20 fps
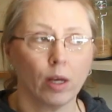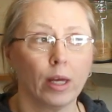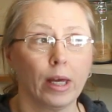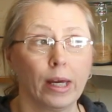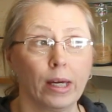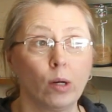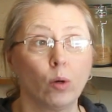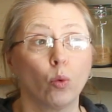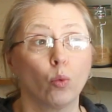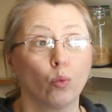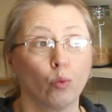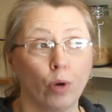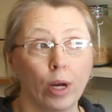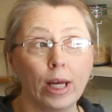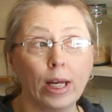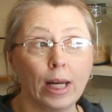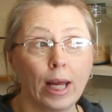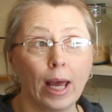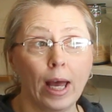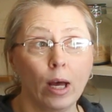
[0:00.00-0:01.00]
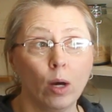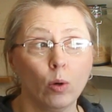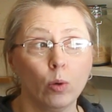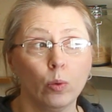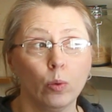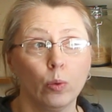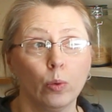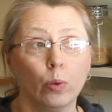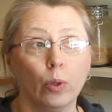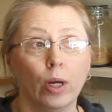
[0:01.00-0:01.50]
Like right
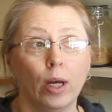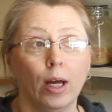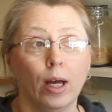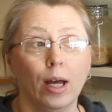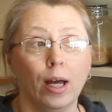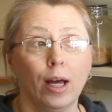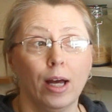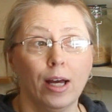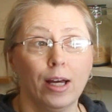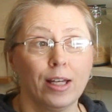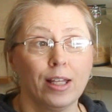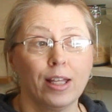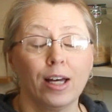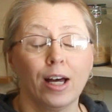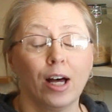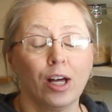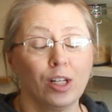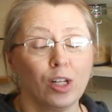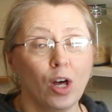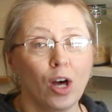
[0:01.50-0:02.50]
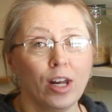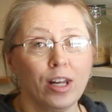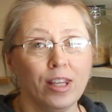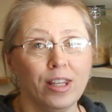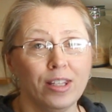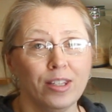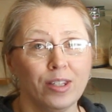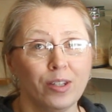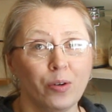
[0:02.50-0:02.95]
now, a lot of this